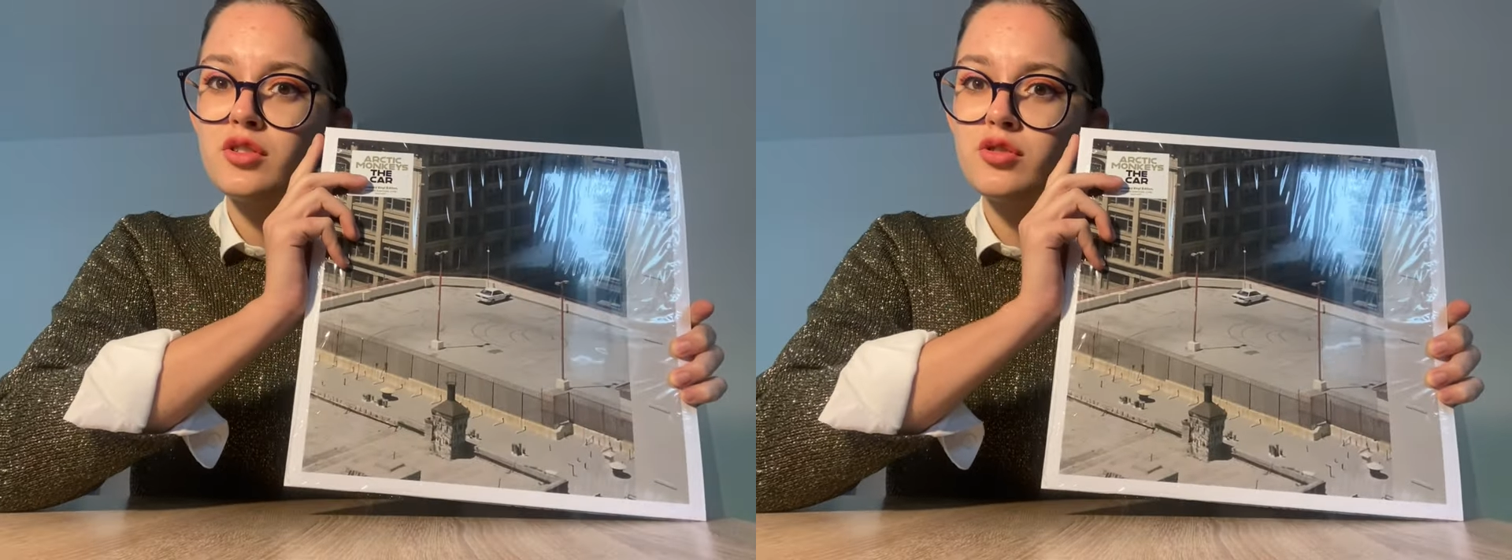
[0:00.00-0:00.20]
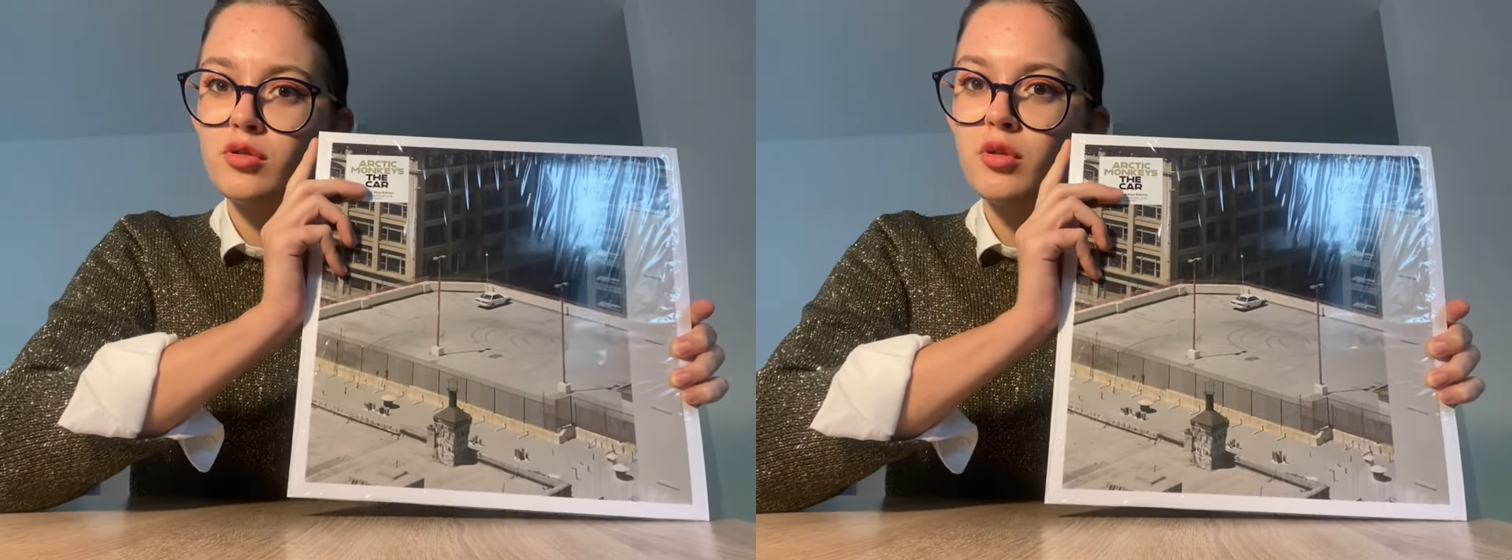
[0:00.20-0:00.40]

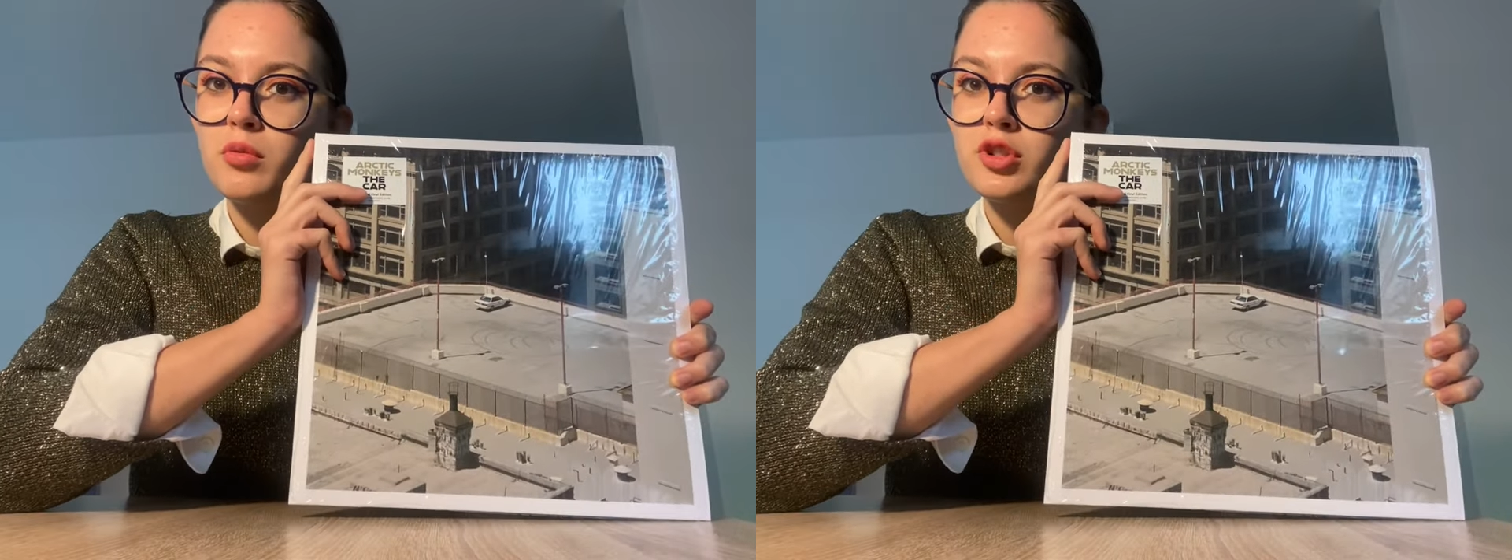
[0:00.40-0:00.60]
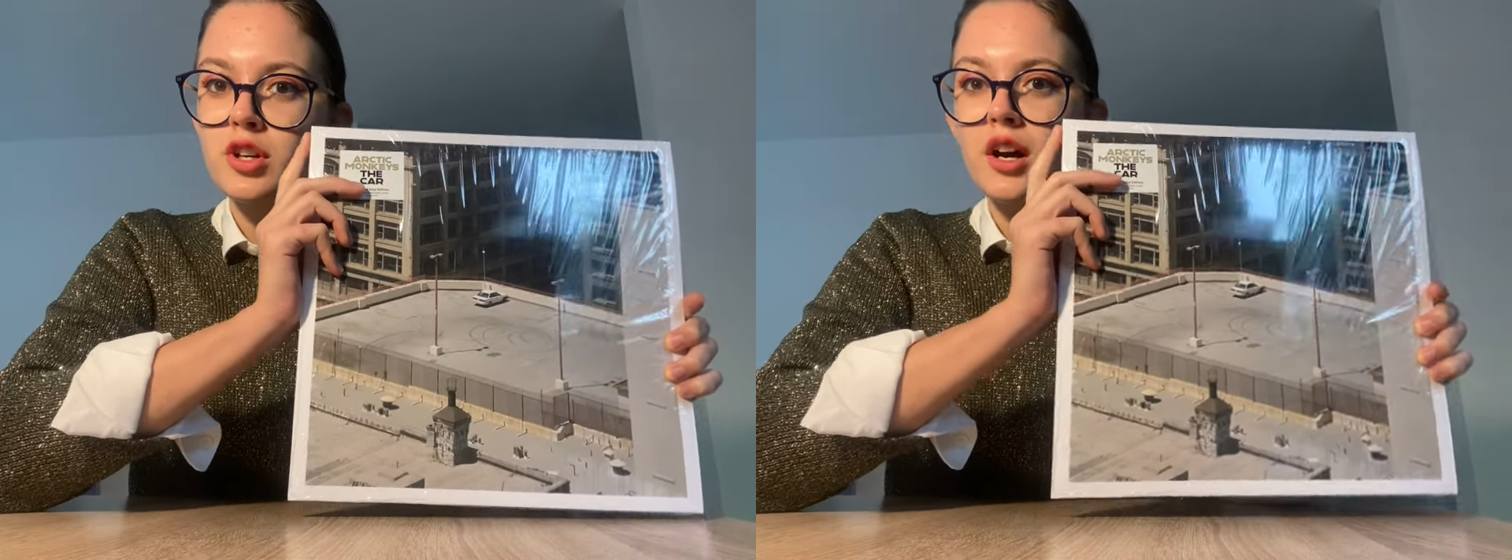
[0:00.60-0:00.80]
sure
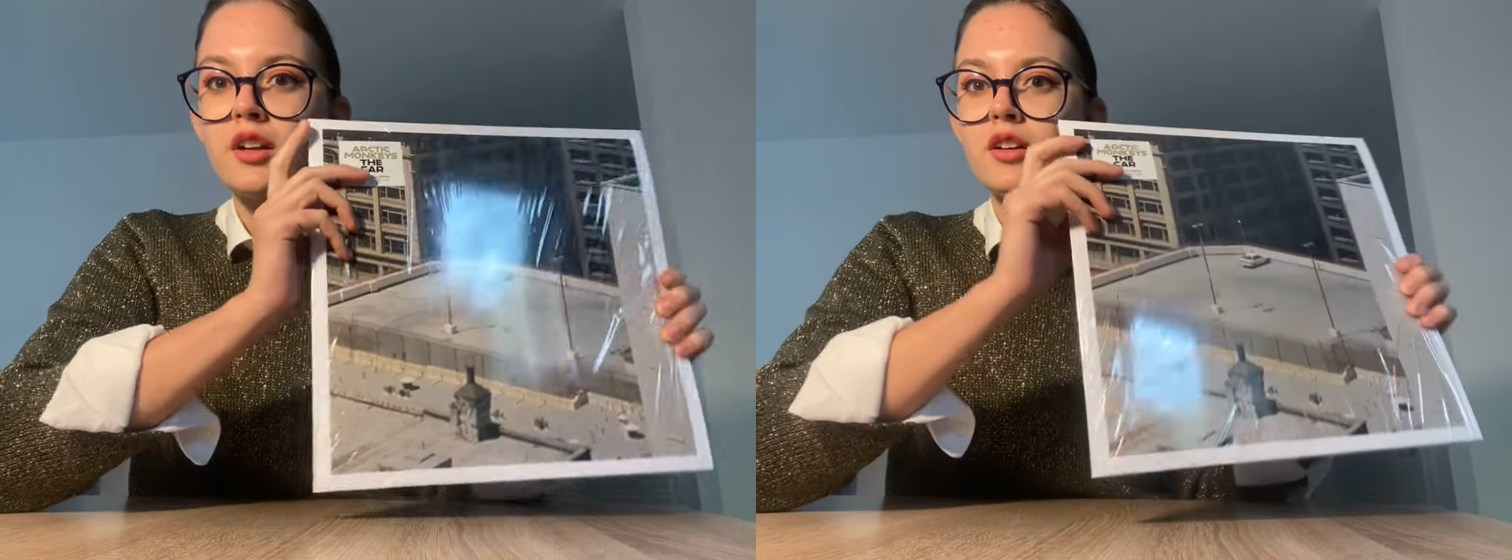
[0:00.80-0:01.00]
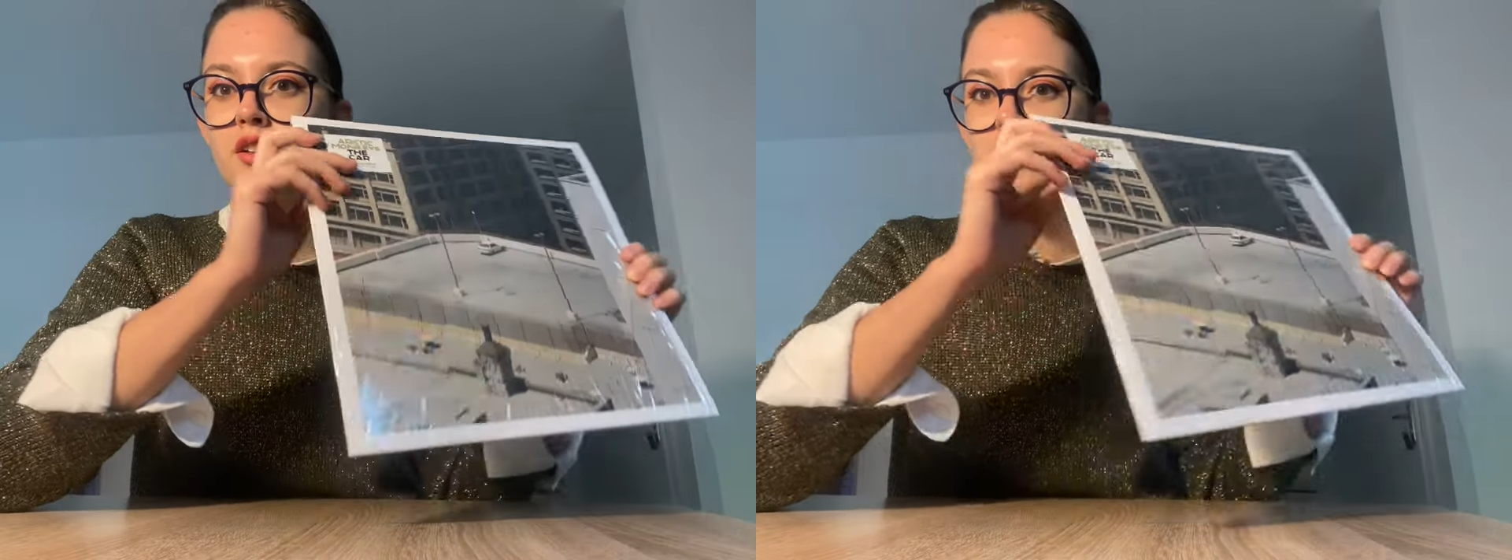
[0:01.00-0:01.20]
which
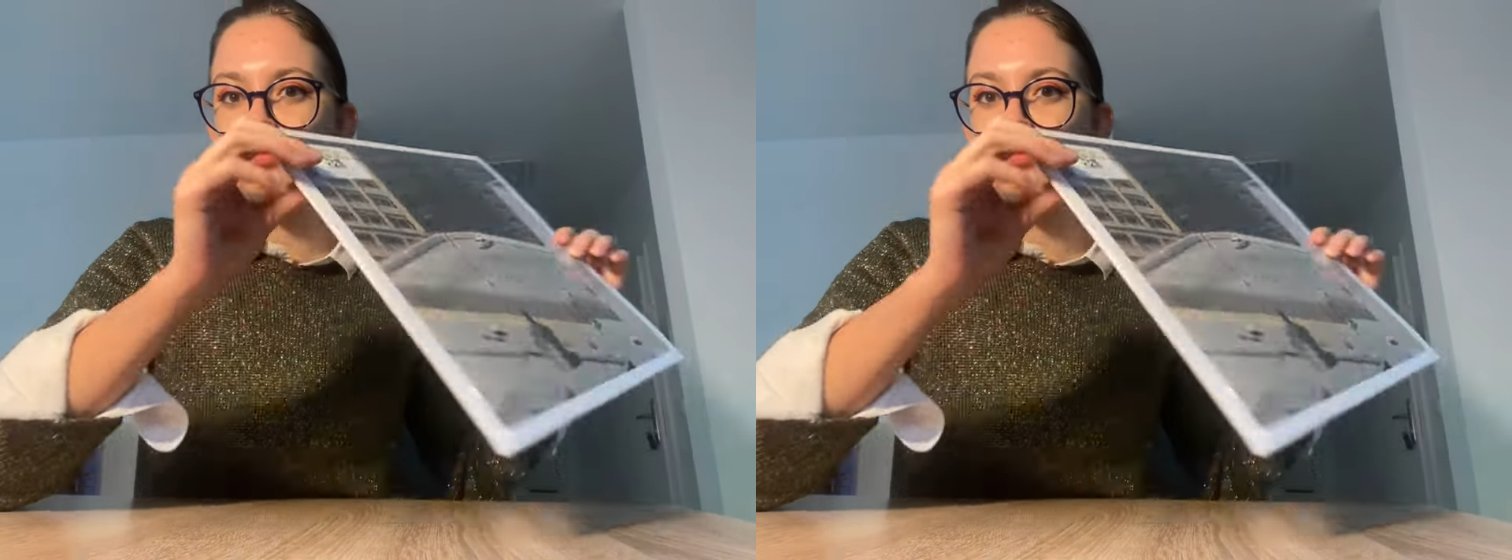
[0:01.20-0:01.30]
color it